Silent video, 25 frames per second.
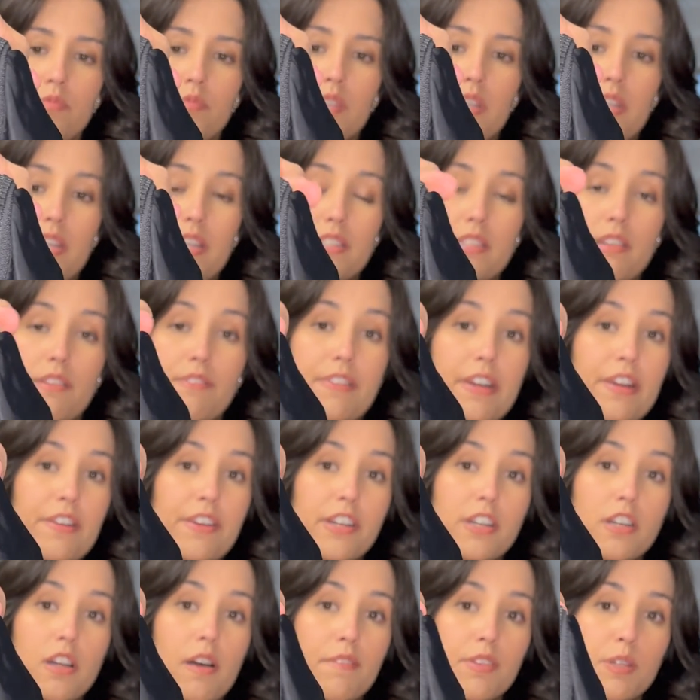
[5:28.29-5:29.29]
It's a very
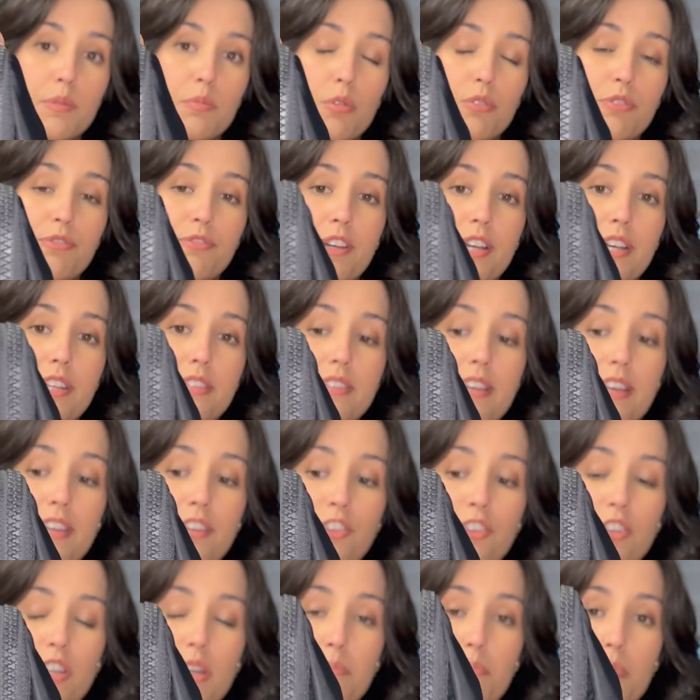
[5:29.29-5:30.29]
comfortable fit, and you
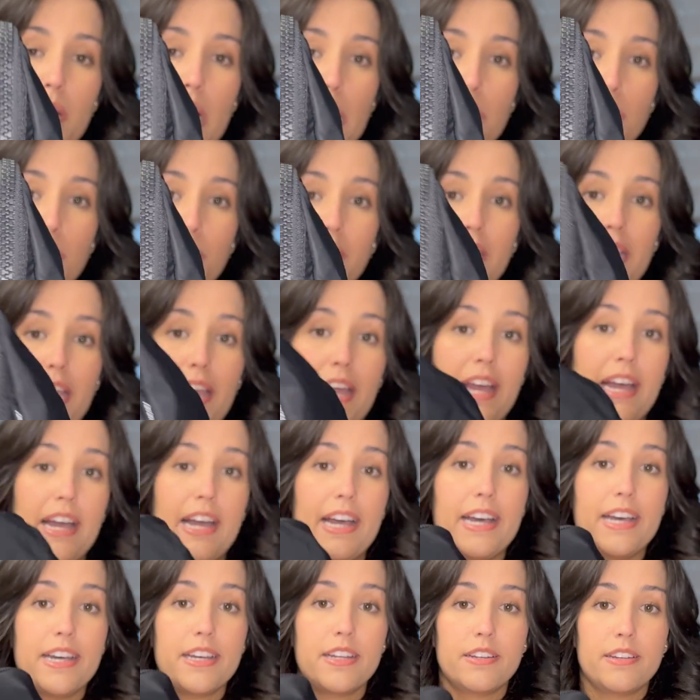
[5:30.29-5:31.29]
could probably
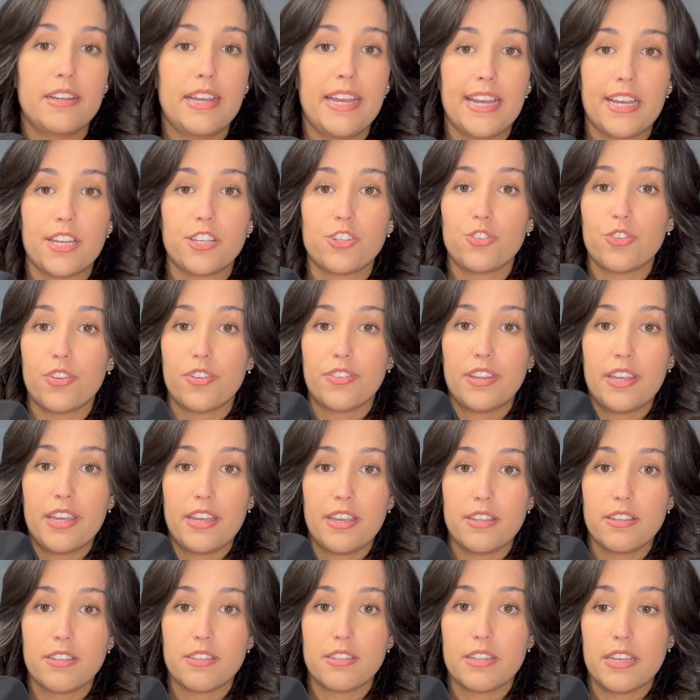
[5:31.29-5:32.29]
add extra
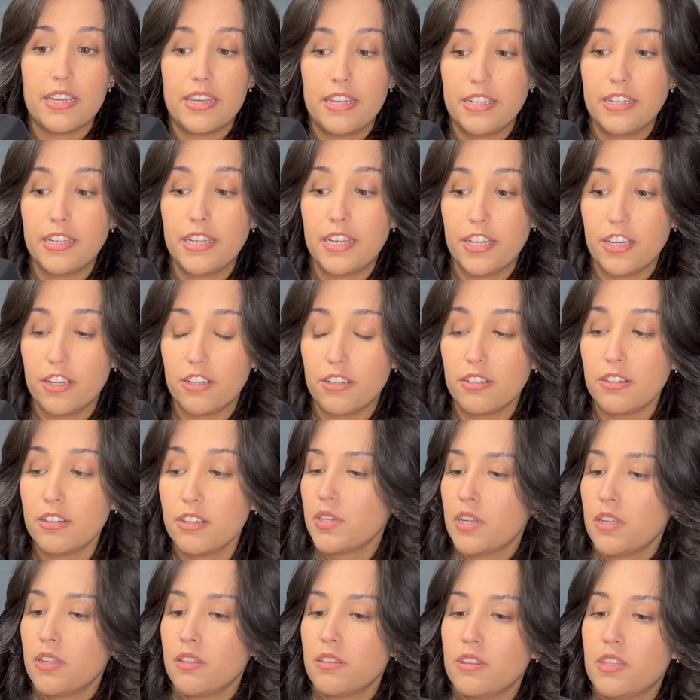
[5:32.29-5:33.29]
things in here.
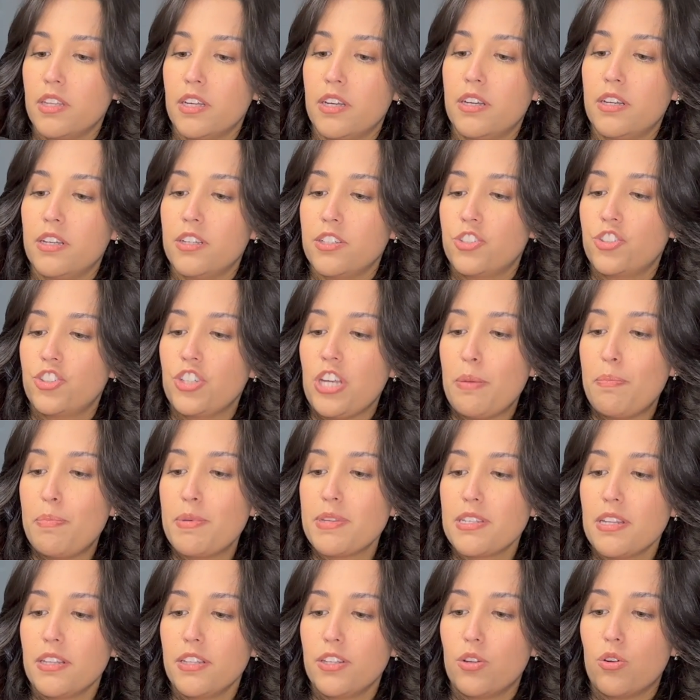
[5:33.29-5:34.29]
The shape is a
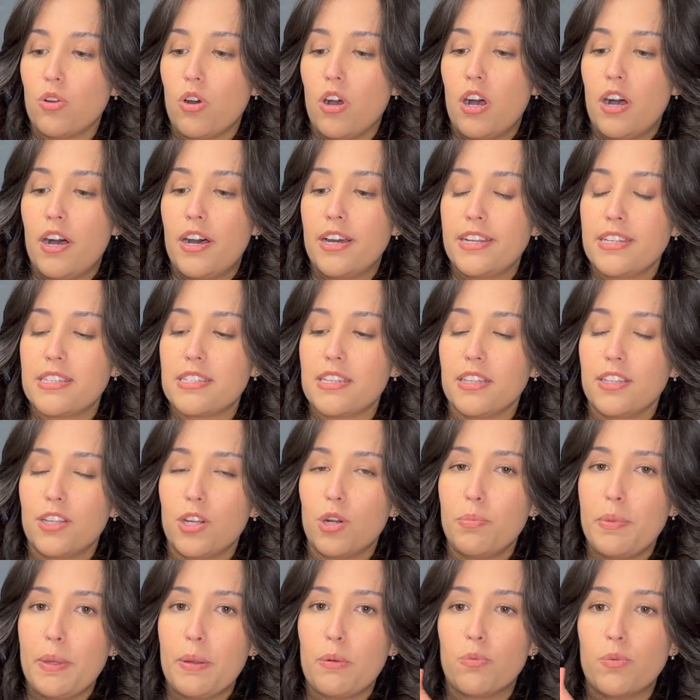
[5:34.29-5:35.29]
little odd. It's a little
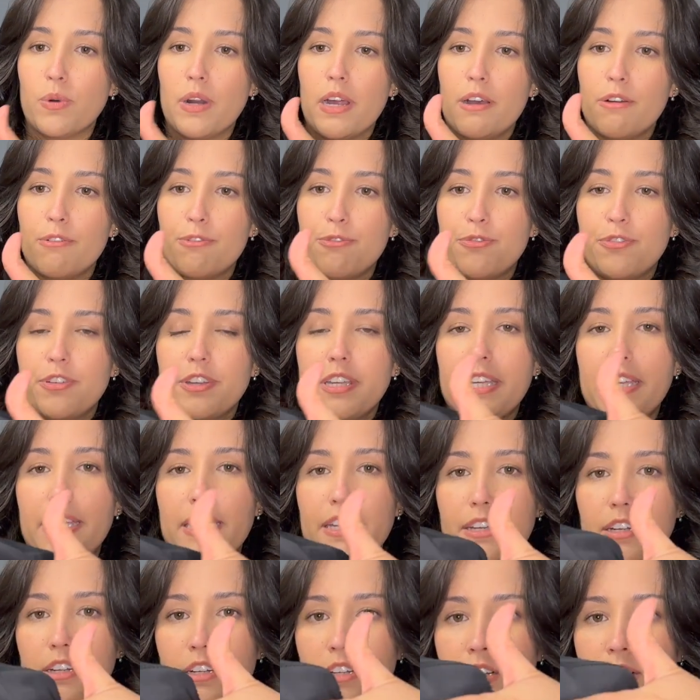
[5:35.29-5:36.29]
bit rough
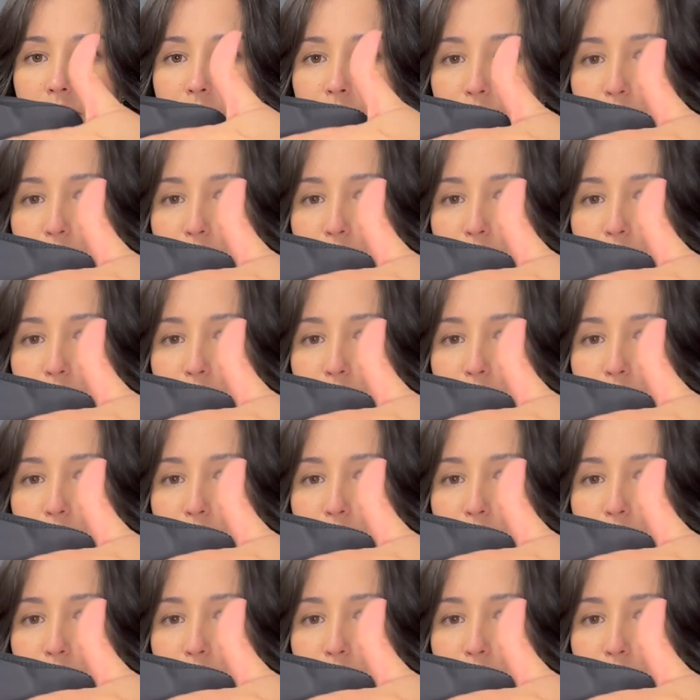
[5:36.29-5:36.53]
here,